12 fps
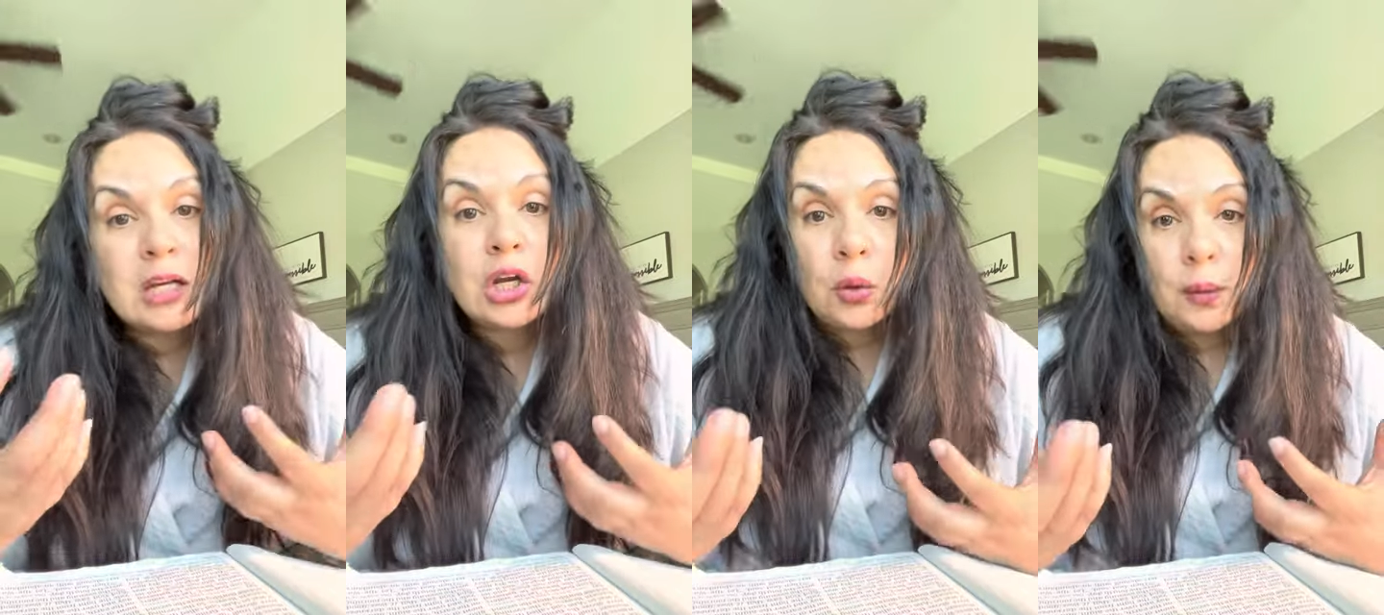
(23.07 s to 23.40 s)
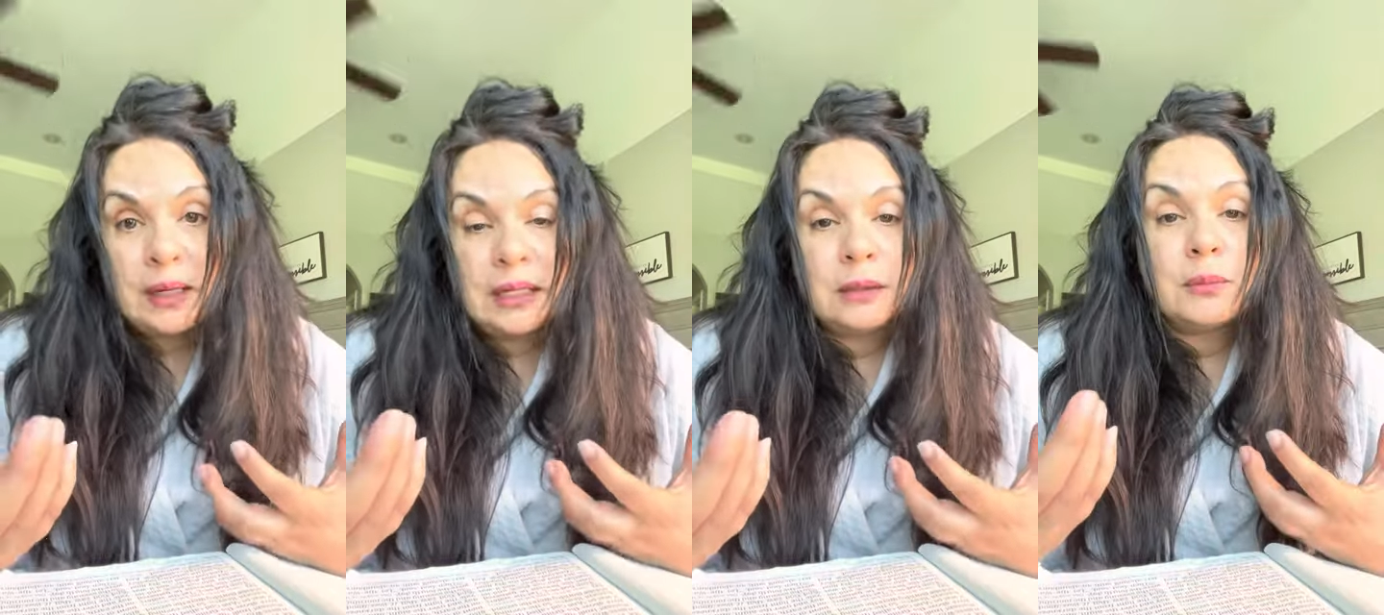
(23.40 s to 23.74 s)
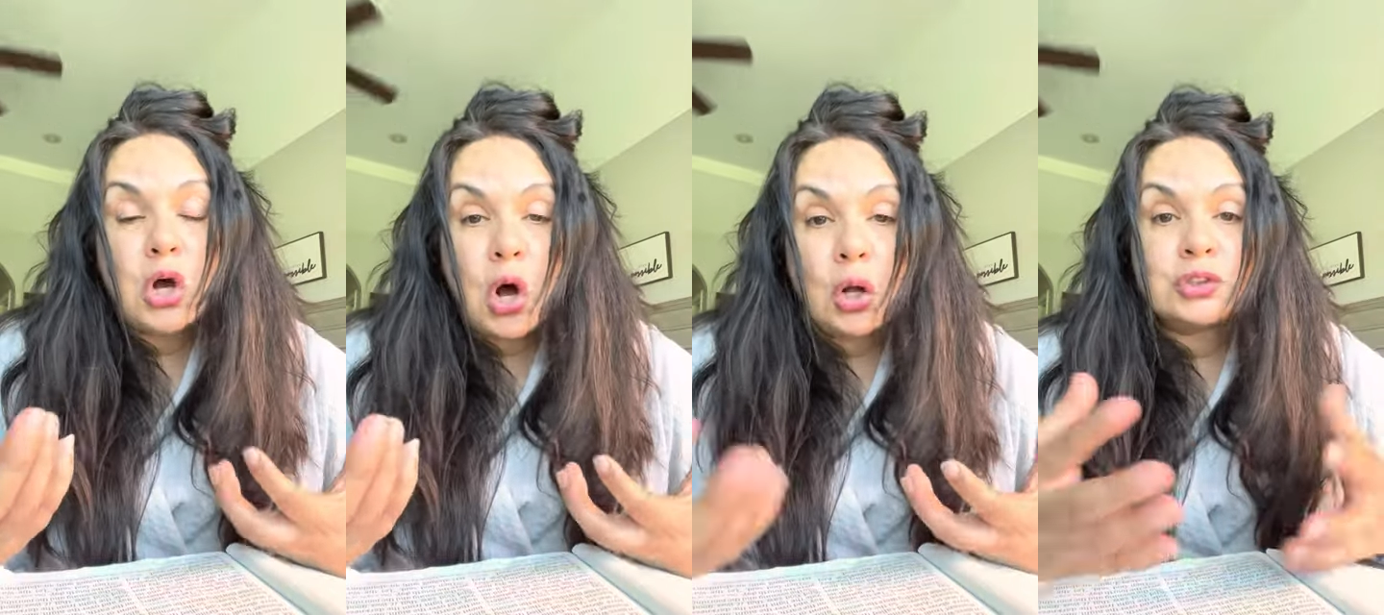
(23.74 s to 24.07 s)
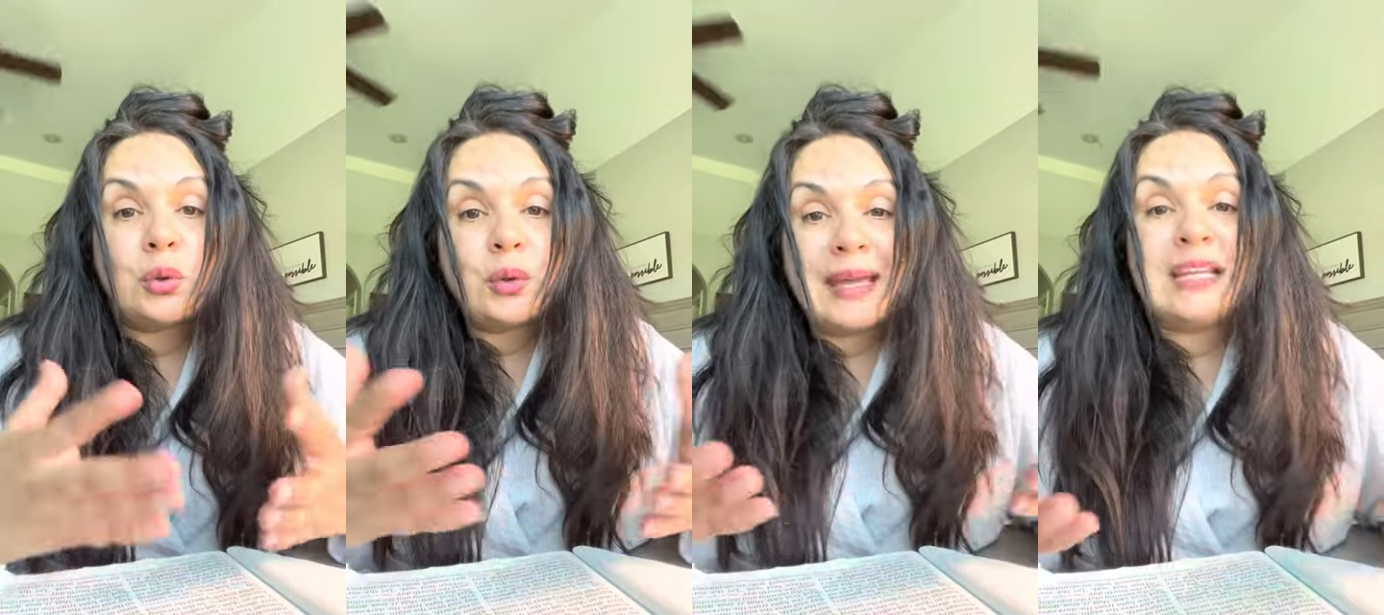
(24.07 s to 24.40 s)
curriculum called
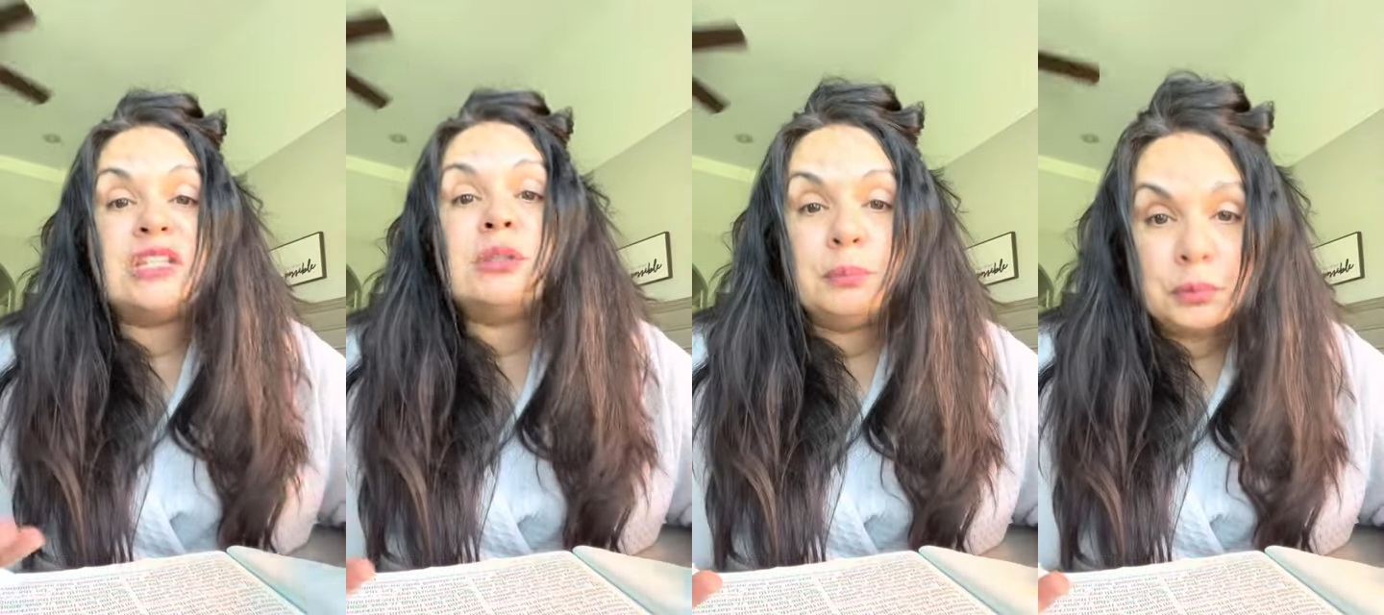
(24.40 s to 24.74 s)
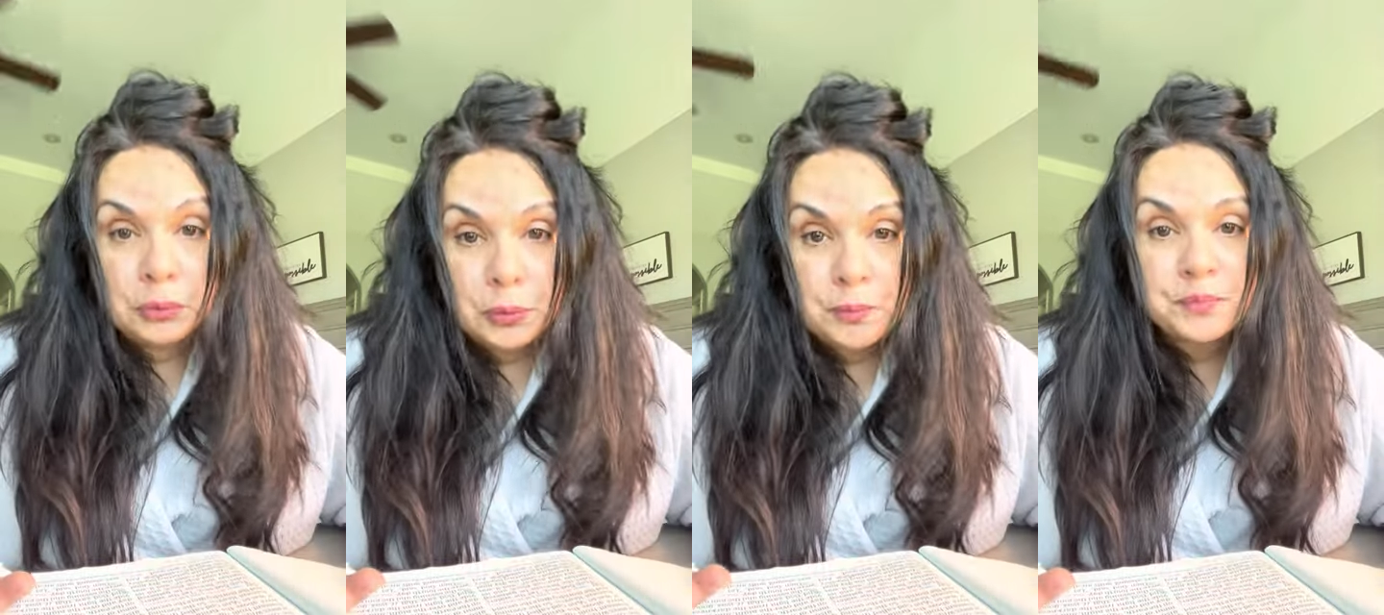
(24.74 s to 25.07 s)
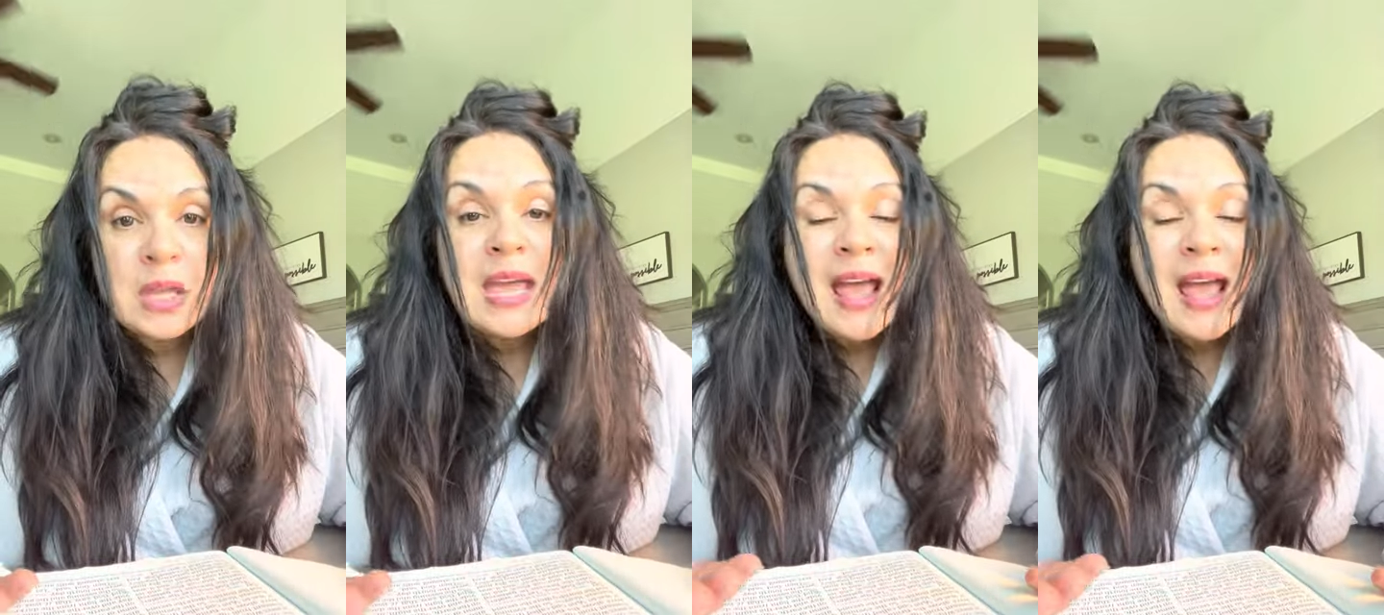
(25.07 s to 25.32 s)
Created to Bloom,